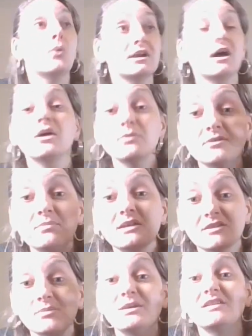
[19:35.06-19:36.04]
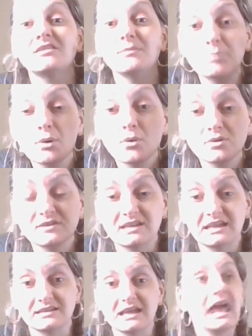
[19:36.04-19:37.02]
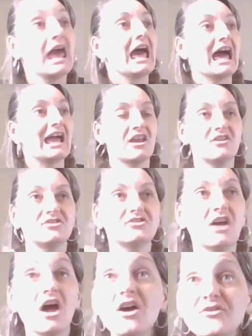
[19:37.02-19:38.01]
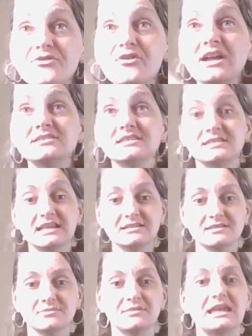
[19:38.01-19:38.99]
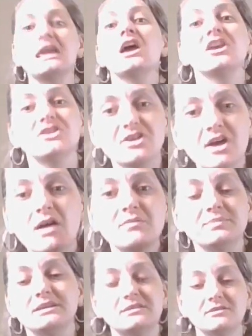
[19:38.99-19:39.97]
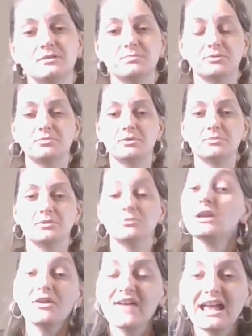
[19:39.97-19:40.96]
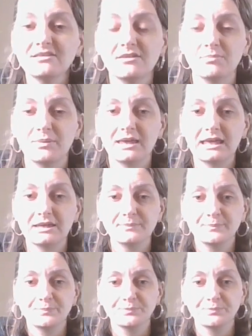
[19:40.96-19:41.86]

when I was meant to be supported. And her friends said to me, you can't be superwoman. Well, I've had to be.